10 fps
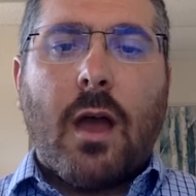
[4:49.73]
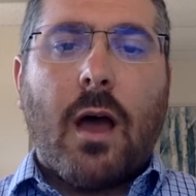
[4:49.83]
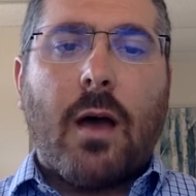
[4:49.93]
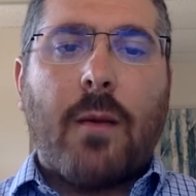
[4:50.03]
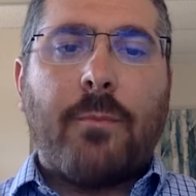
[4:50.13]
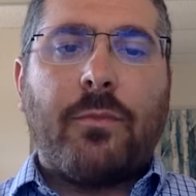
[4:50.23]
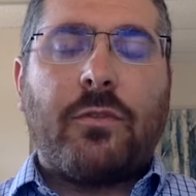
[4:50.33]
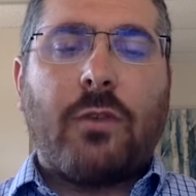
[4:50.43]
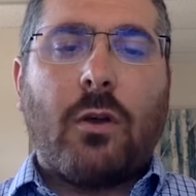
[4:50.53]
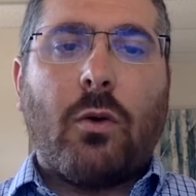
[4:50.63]
Um,
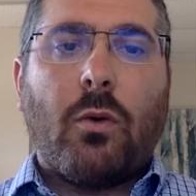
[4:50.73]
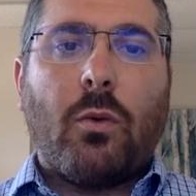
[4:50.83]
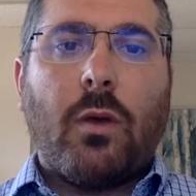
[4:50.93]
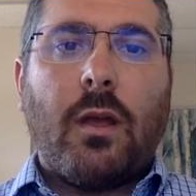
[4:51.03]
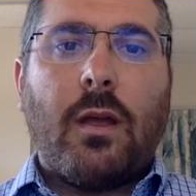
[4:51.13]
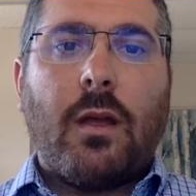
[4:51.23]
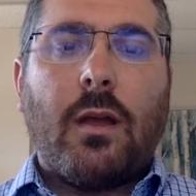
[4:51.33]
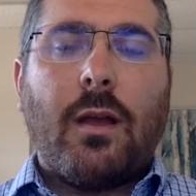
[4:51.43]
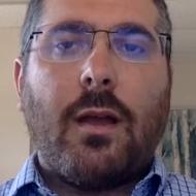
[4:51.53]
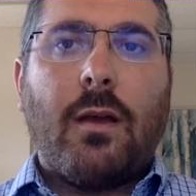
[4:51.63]
so,
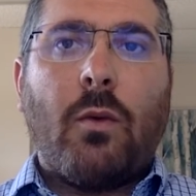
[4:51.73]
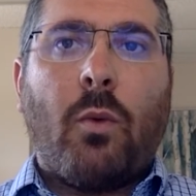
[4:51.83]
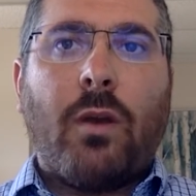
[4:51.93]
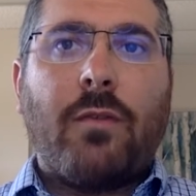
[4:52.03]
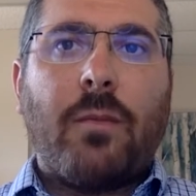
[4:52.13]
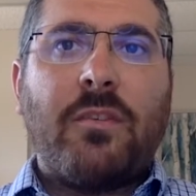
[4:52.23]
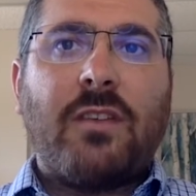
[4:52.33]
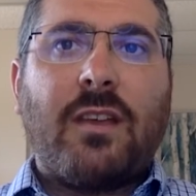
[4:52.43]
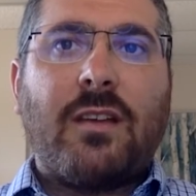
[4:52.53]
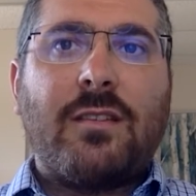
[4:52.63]
it, one of them
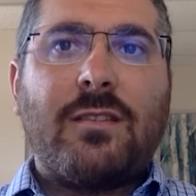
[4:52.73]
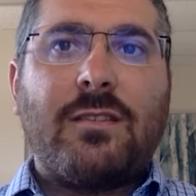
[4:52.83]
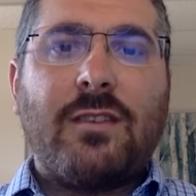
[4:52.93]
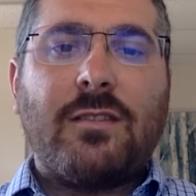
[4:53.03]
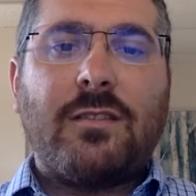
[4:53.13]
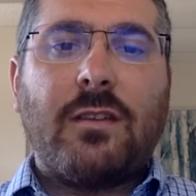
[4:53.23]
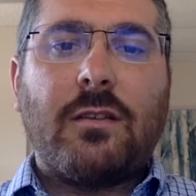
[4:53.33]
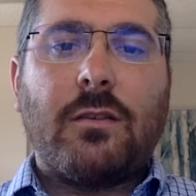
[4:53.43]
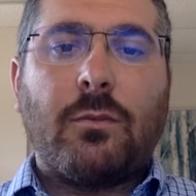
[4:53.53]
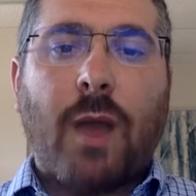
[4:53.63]
is a
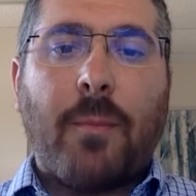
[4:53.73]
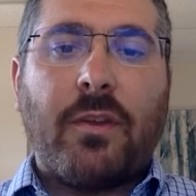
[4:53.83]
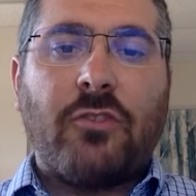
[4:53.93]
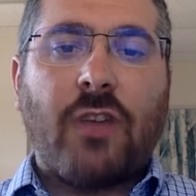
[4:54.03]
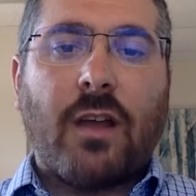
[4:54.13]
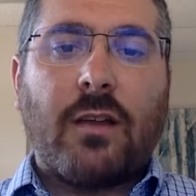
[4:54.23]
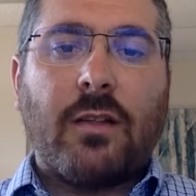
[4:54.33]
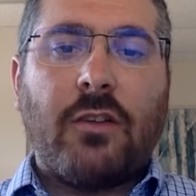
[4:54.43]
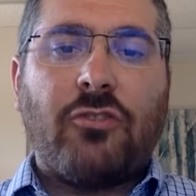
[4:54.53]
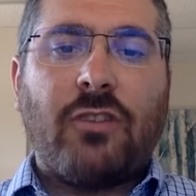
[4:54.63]
consistent rapid
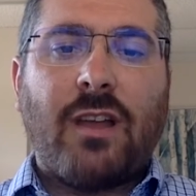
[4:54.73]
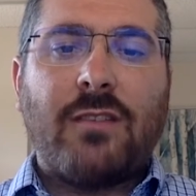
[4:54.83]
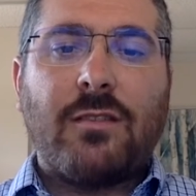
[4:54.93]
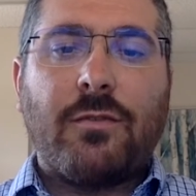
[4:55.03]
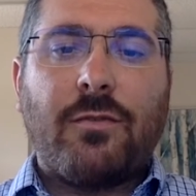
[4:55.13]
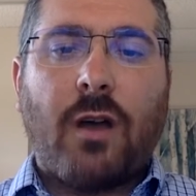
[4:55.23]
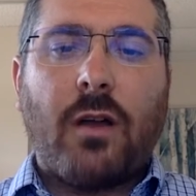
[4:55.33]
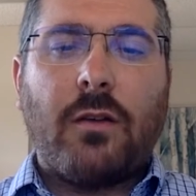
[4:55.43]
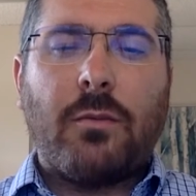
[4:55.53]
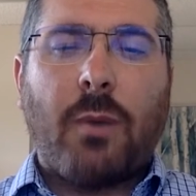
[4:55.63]
ejaculation as
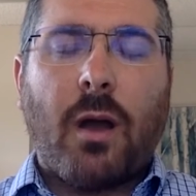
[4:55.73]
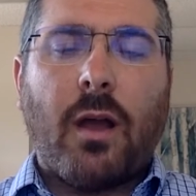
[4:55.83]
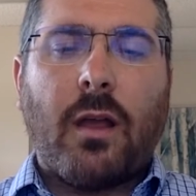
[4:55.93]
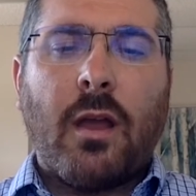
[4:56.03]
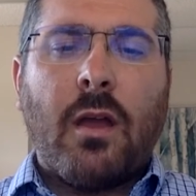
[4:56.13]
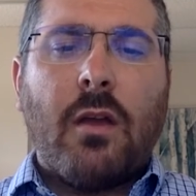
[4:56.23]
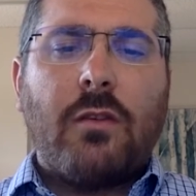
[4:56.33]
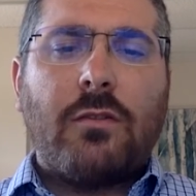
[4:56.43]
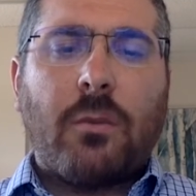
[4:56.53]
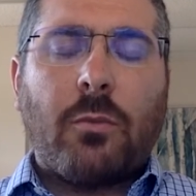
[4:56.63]
defined by
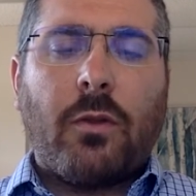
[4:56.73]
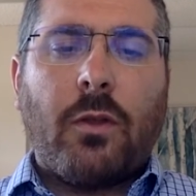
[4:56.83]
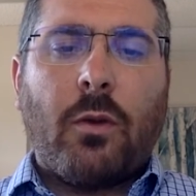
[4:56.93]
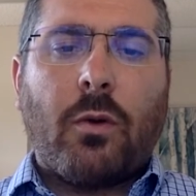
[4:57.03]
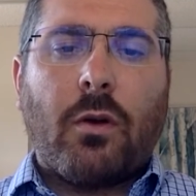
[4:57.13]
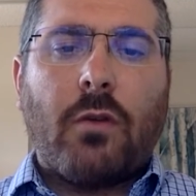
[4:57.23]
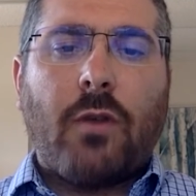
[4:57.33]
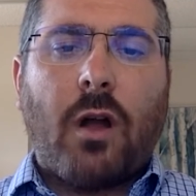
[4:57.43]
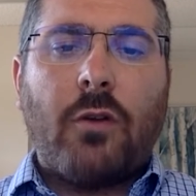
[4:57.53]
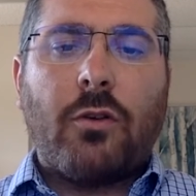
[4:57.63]
somewhere in the order
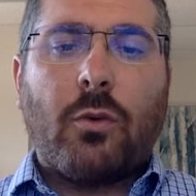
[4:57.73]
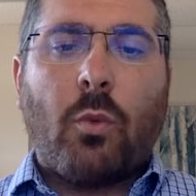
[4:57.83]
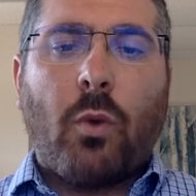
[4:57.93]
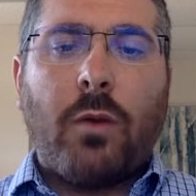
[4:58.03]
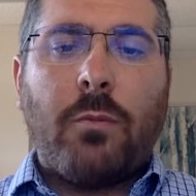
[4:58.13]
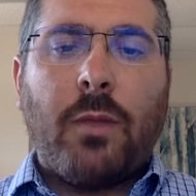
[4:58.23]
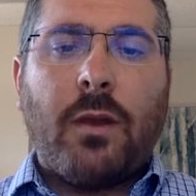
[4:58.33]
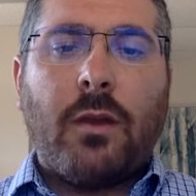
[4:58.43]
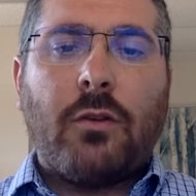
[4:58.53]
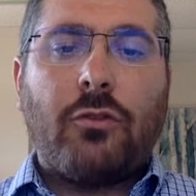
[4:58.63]
of under one
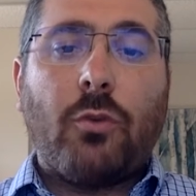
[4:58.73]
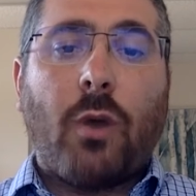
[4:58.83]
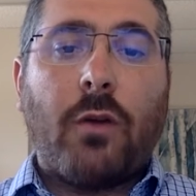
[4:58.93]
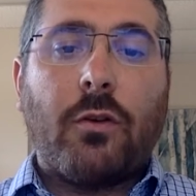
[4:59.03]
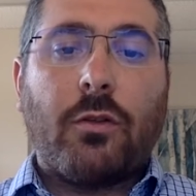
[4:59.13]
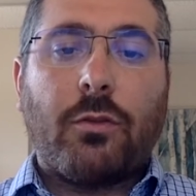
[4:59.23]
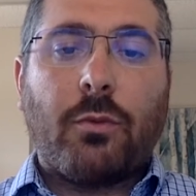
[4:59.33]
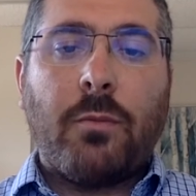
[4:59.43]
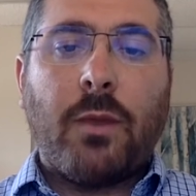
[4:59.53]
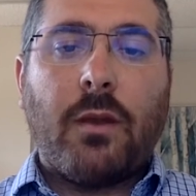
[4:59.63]
minute to under
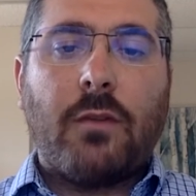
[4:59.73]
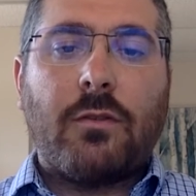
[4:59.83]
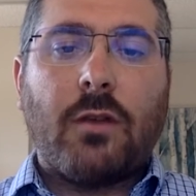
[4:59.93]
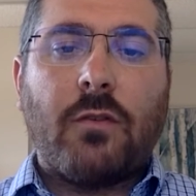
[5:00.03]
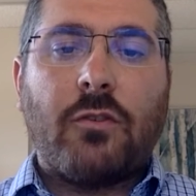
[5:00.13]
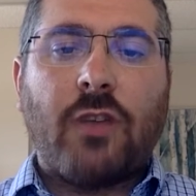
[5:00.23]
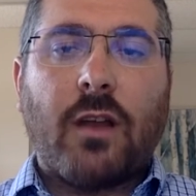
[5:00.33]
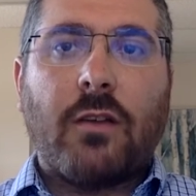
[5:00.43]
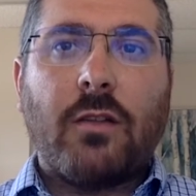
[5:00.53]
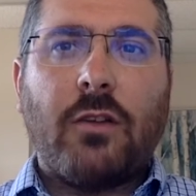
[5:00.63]
three minutes of
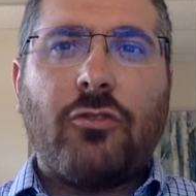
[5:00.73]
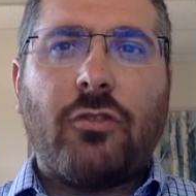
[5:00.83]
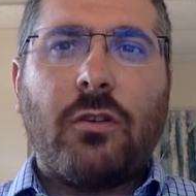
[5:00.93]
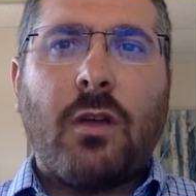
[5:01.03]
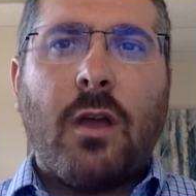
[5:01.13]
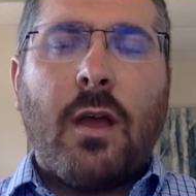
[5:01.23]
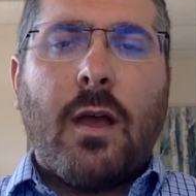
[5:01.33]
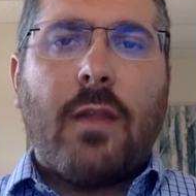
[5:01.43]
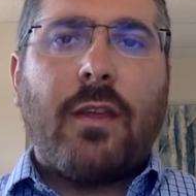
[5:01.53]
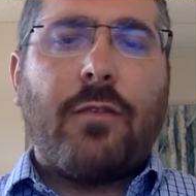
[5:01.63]
ejaculation.
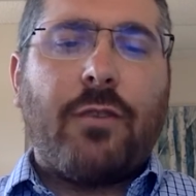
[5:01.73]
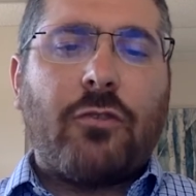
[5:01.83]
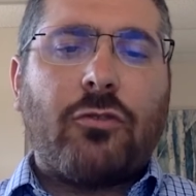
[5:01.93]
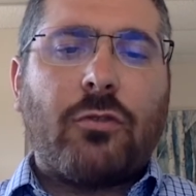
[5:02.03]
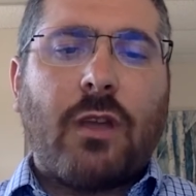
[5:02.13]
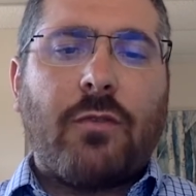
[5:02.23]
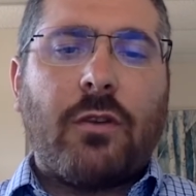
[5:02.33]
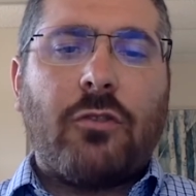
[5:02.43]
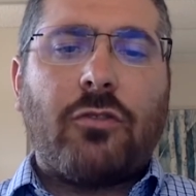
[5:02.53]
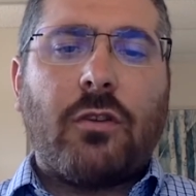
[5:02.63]
The official
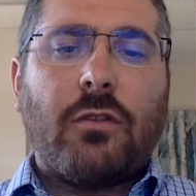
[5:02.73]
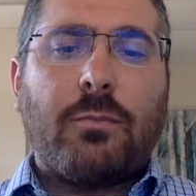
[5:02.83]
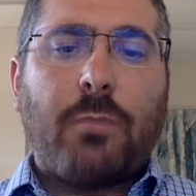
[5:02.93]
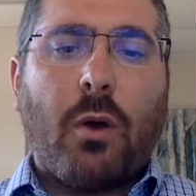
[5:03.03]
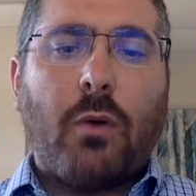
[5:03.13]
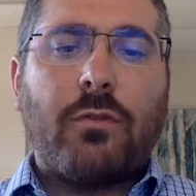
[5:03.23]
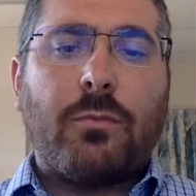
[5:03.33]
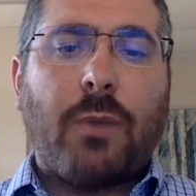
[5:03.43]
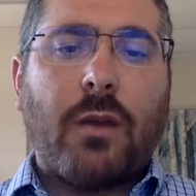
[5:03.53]
definition is post